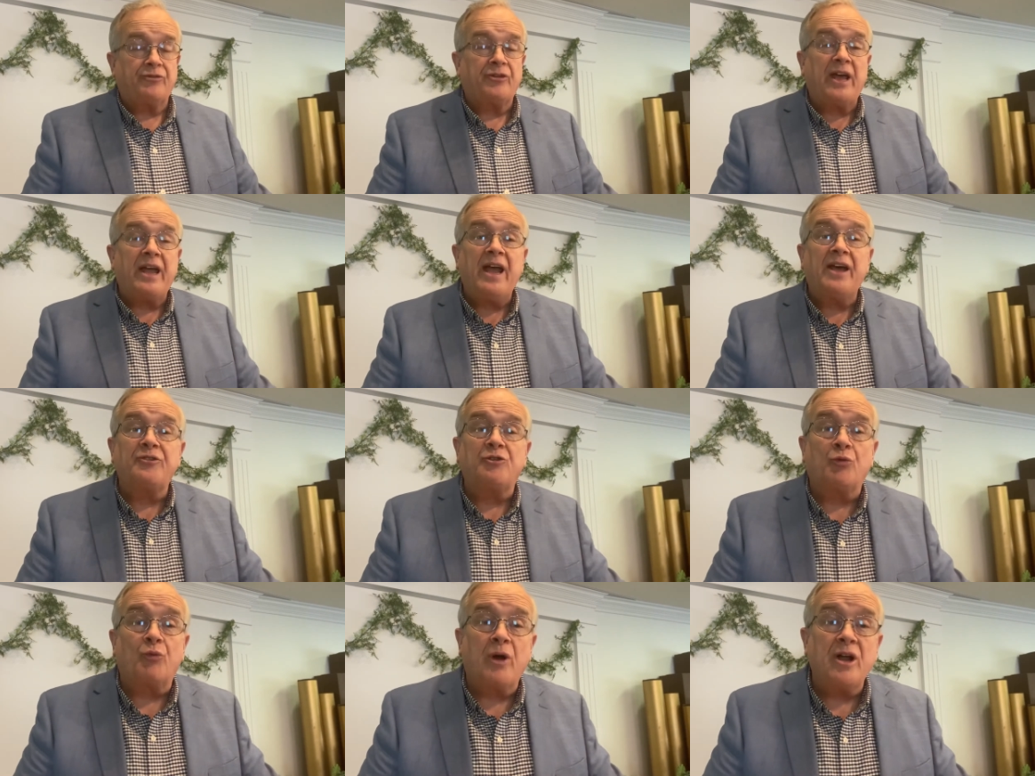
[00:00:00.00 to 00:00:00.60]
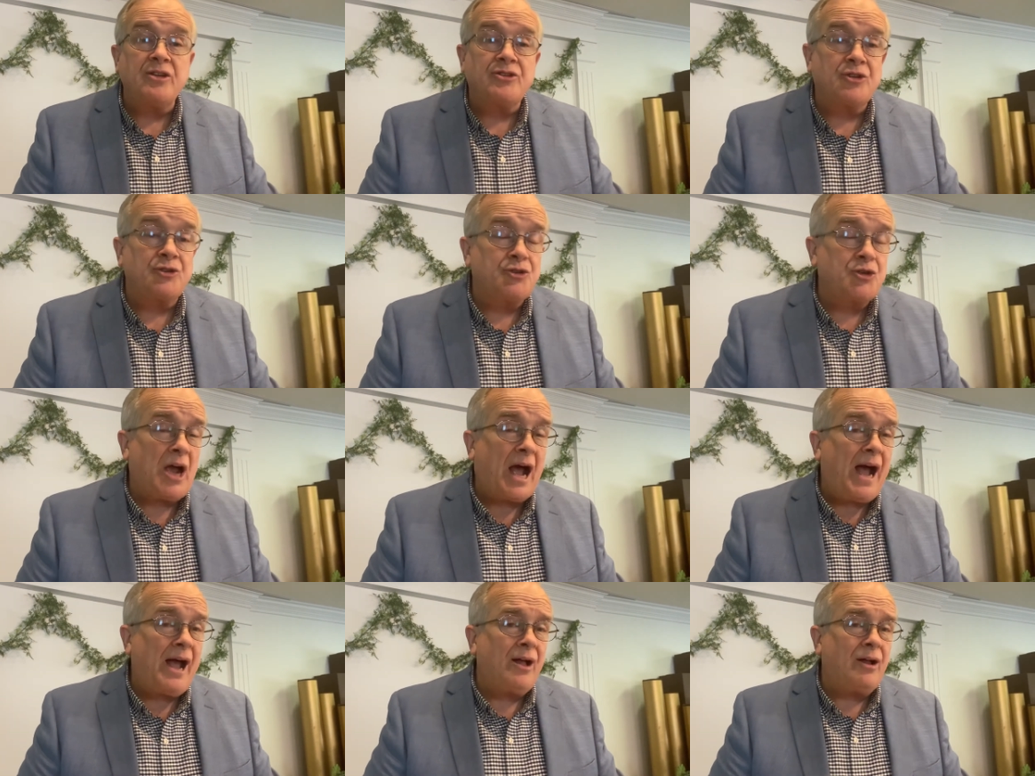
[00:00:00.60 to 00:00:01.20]
They had to raise a
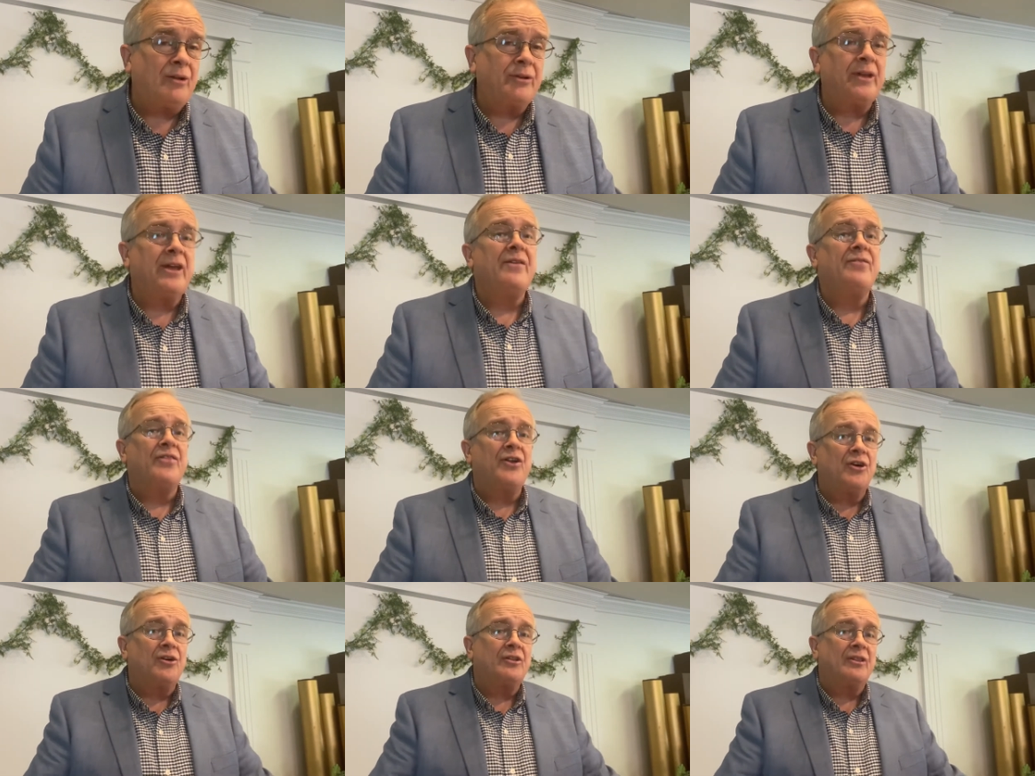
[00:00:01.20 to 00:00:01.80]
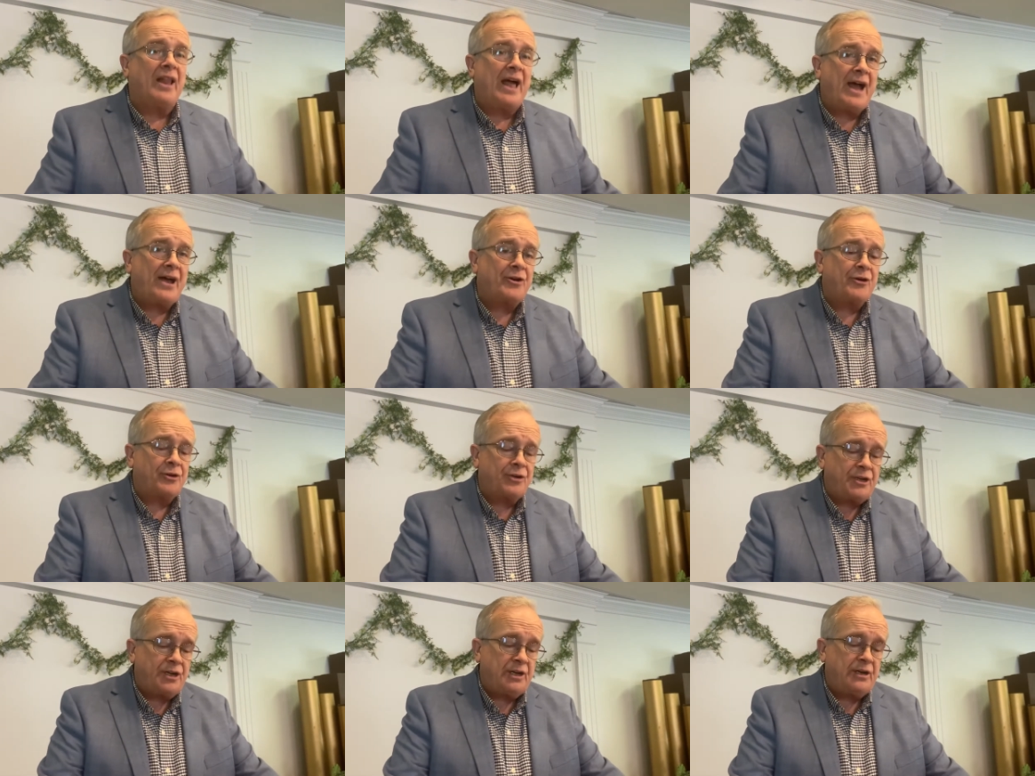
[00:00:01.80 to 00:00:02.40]
child in their
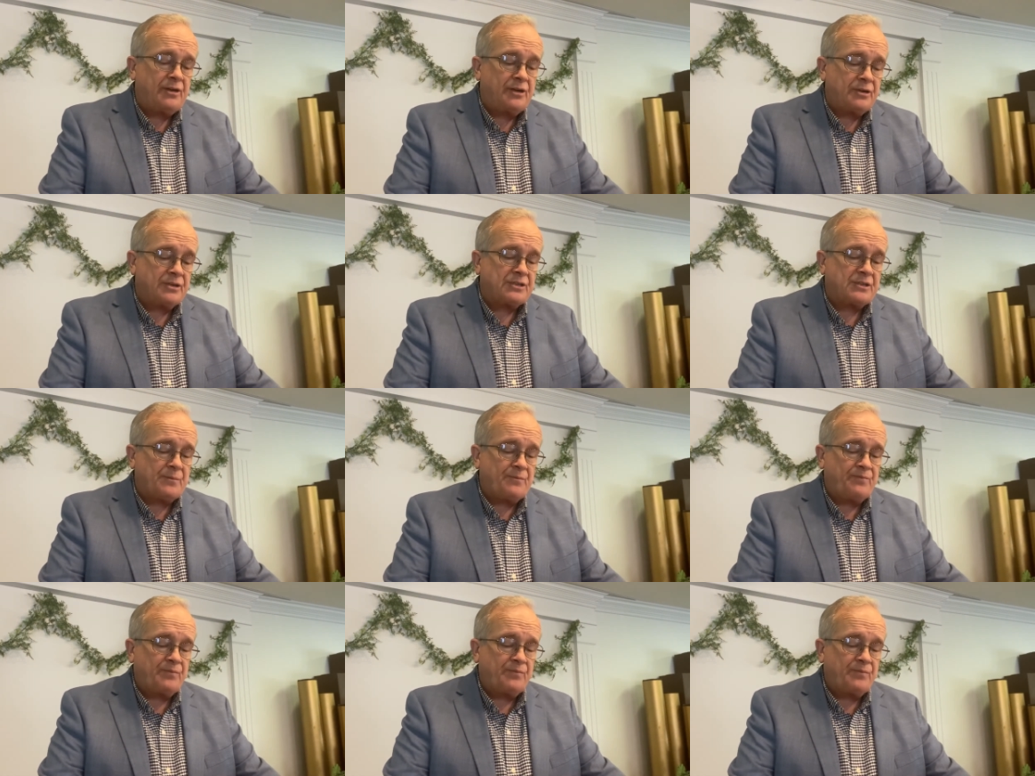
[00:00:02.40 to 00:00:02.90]
latter years.